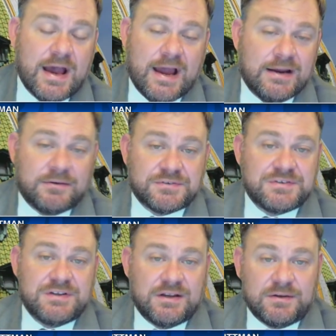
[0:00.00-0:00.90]
I don't
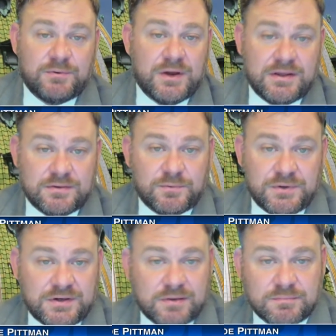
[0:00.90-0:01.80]
see any way that
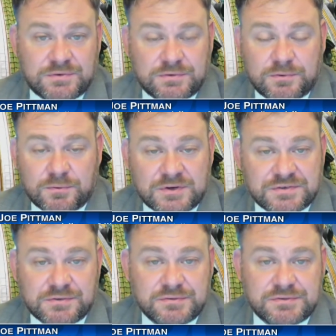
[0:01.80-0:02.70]
we come to a
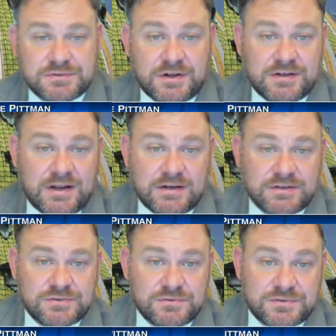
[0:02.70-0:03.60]
resolution on that
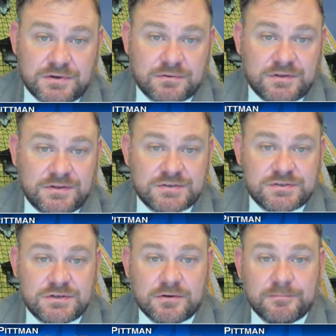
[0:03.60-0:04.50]
issue, certainly
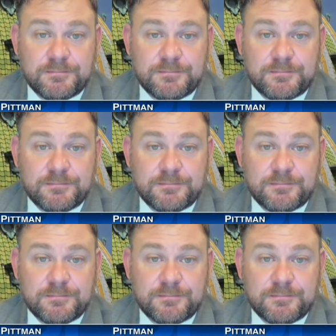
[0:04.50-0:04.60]
this year.